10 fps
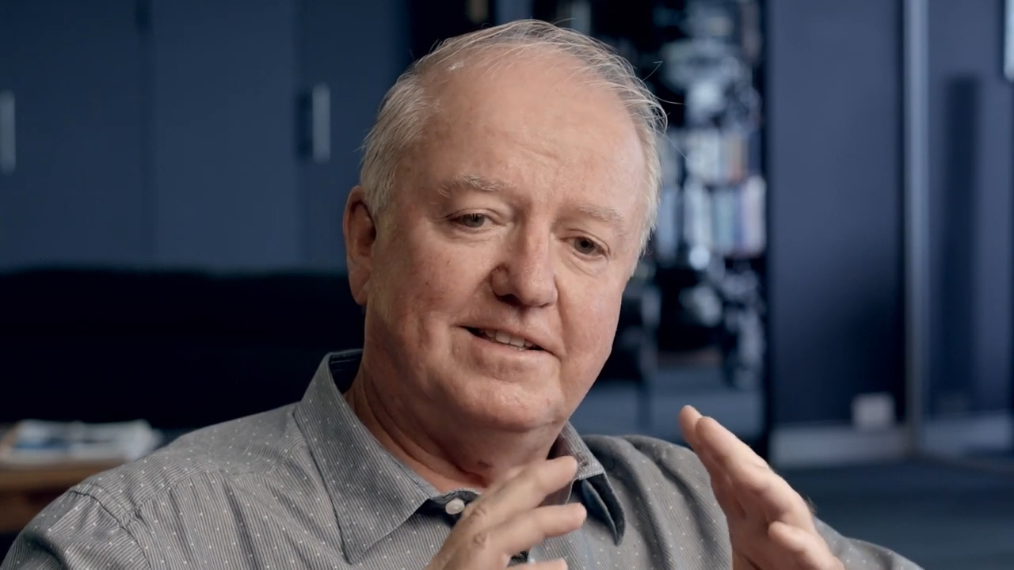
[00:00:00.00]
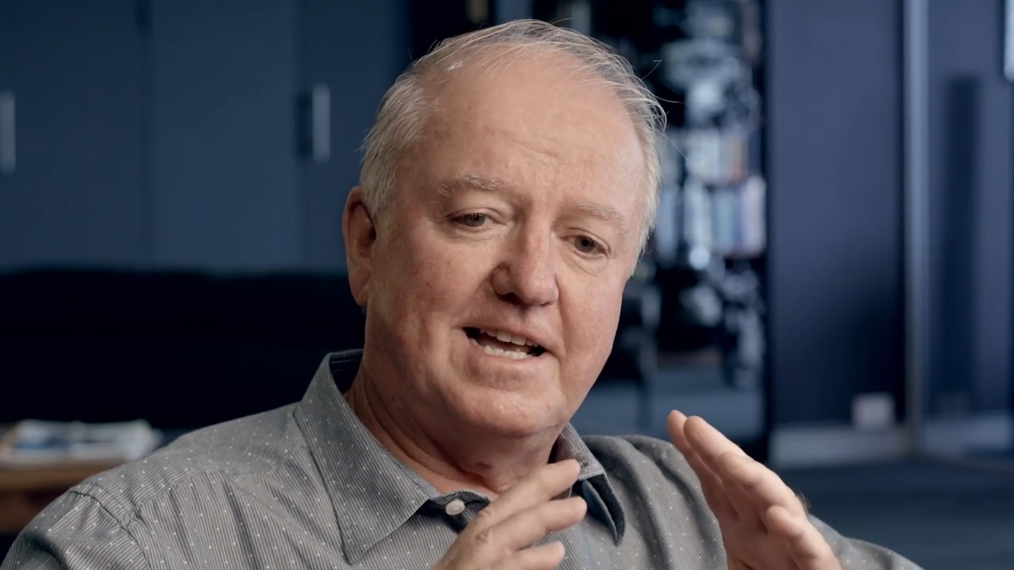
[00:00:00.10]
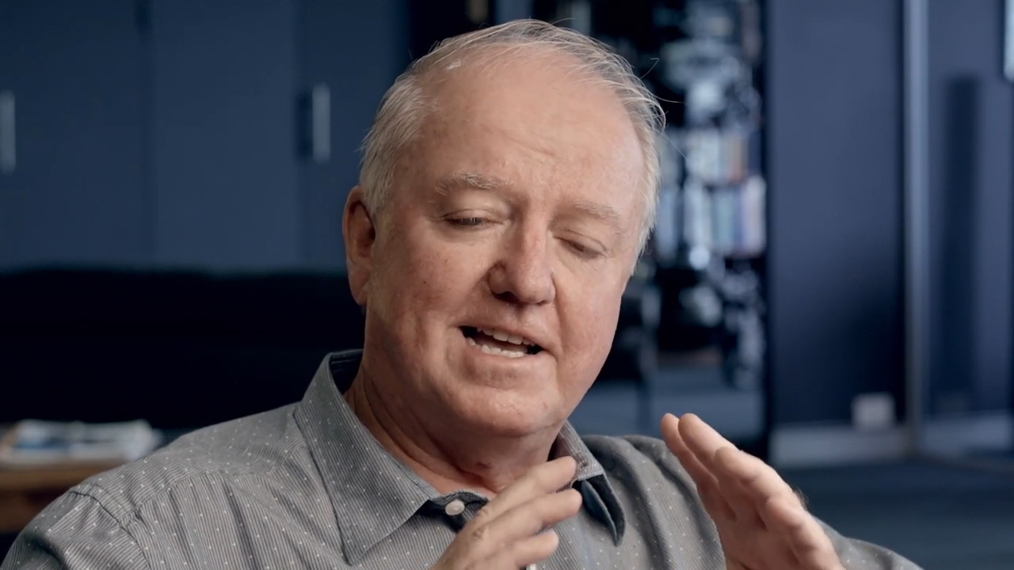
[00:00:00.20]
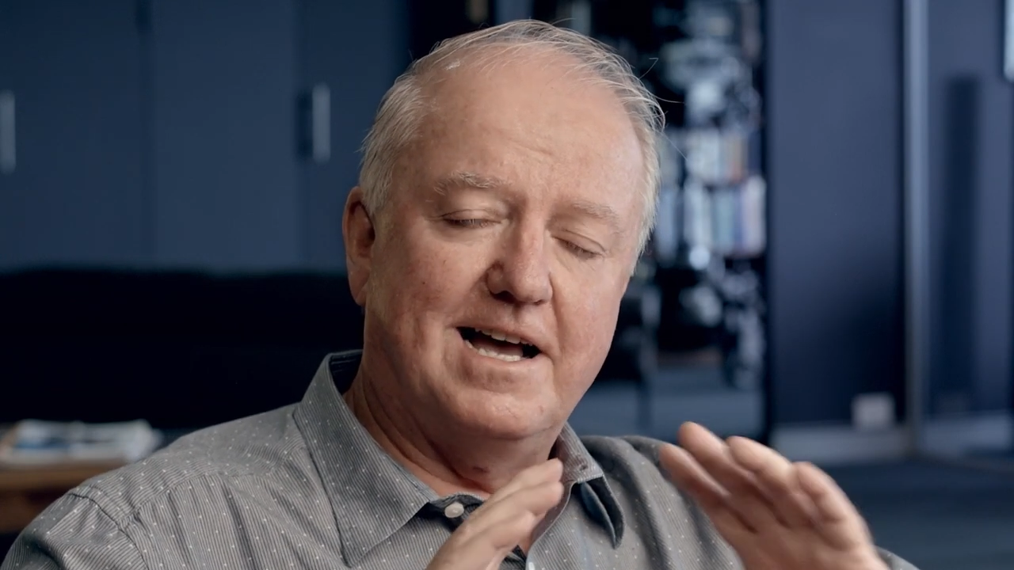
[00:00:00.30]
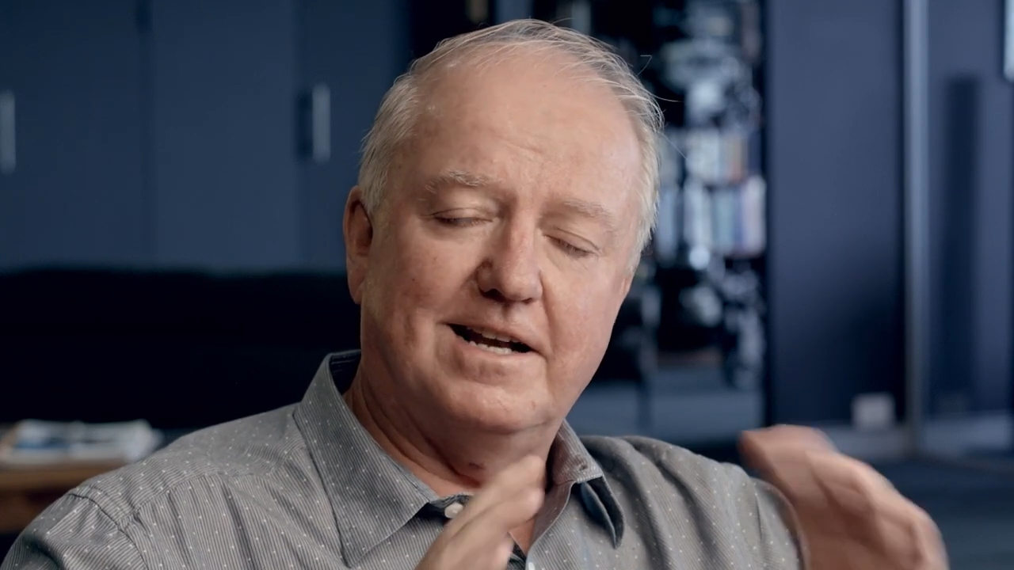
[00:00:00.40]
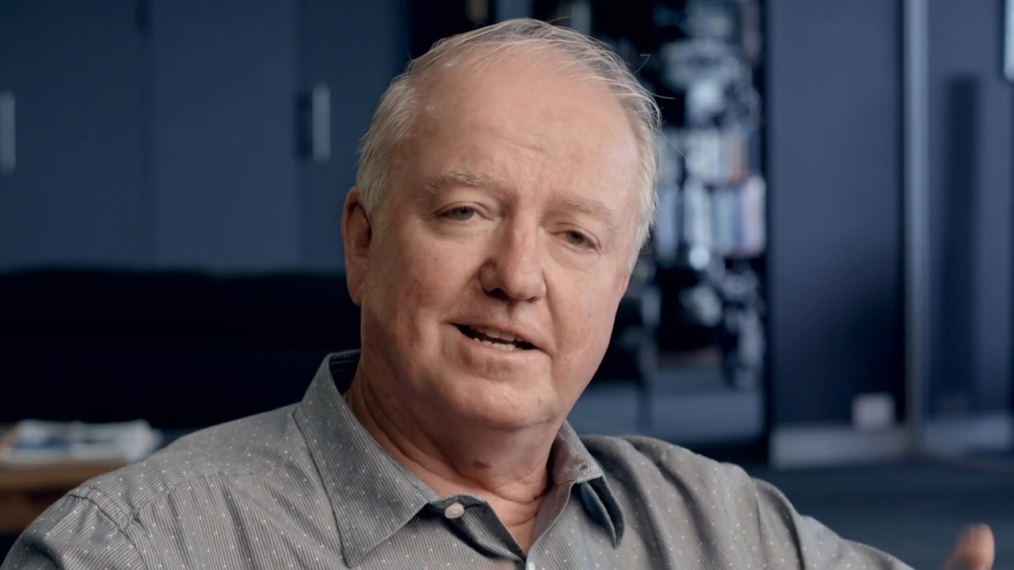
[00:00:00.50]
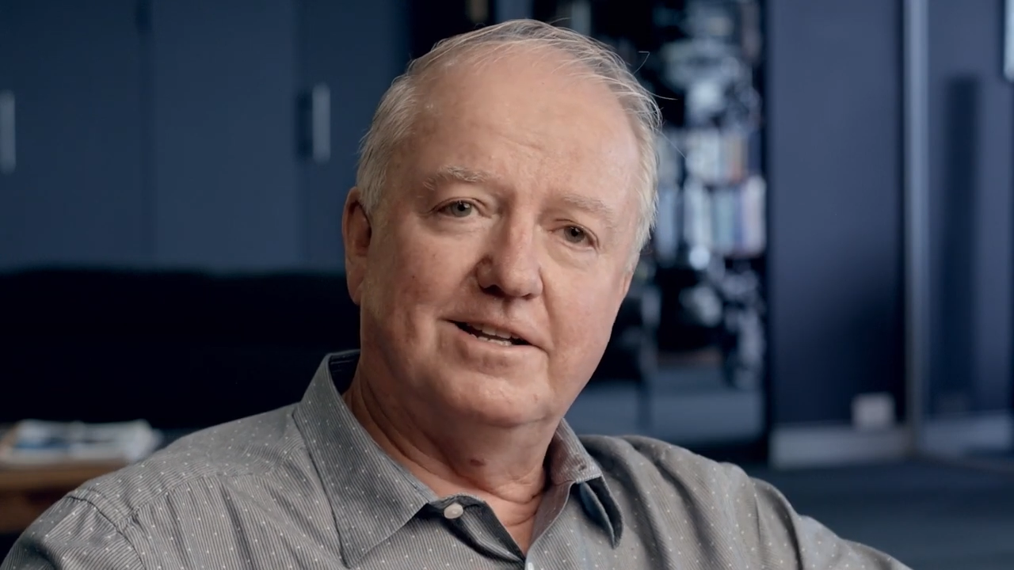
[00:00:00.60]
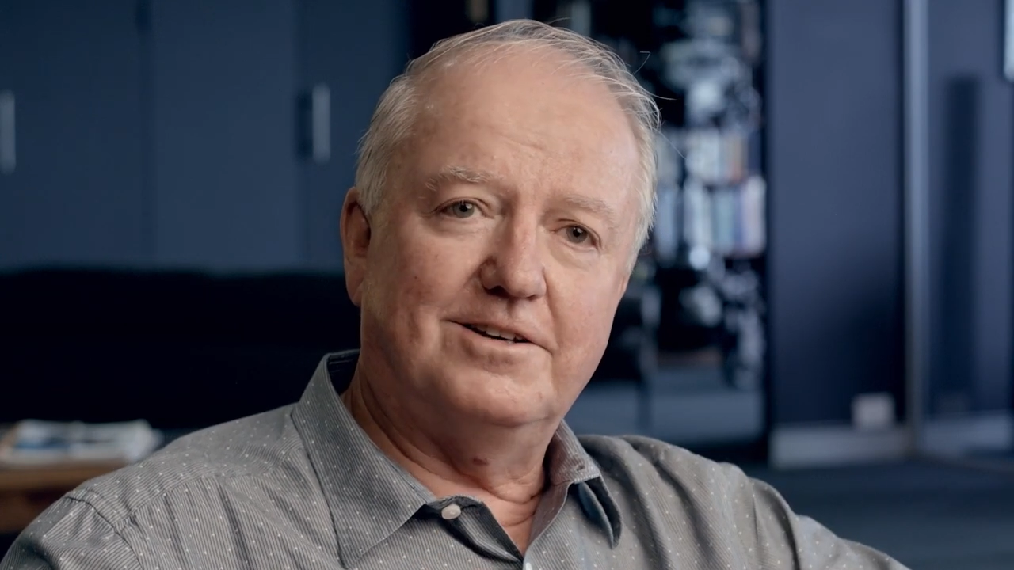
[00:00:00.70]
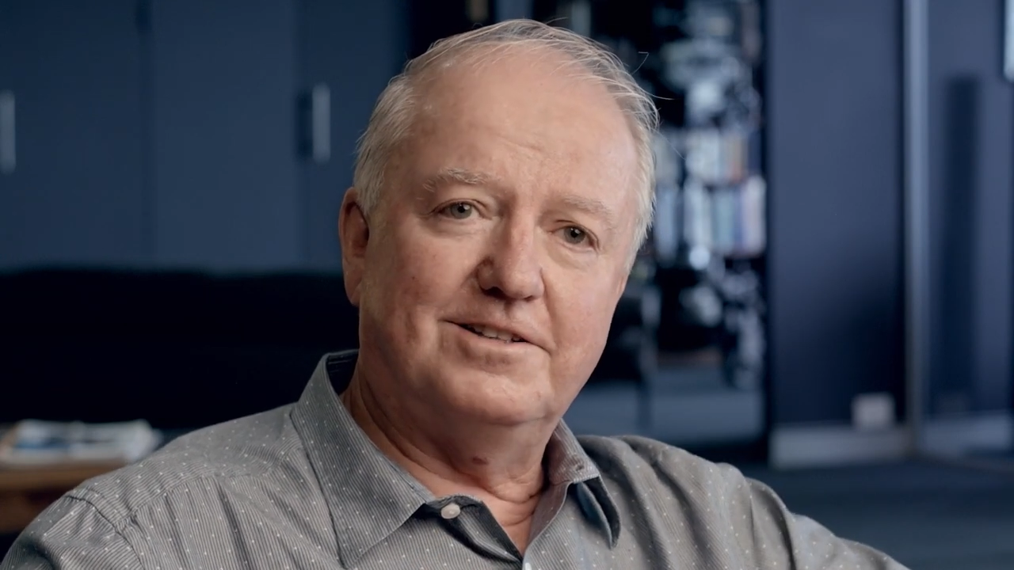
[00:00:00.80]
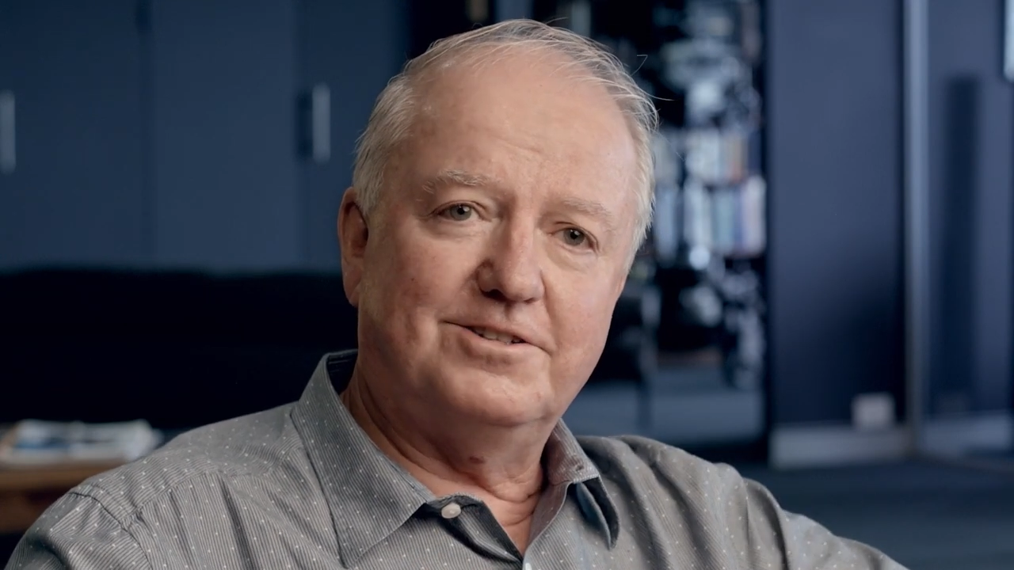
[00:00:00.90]
they can't
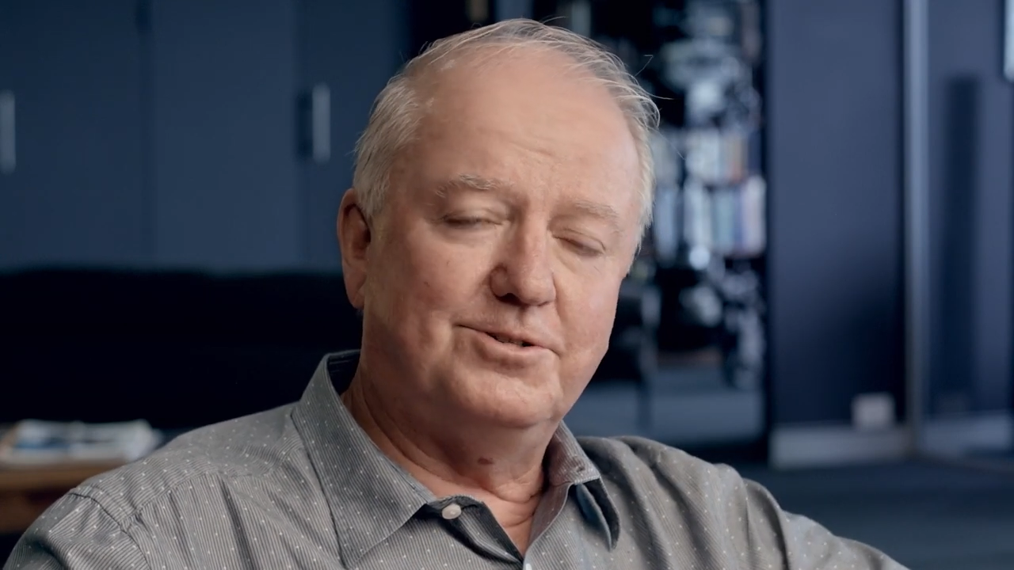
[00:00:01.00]
light,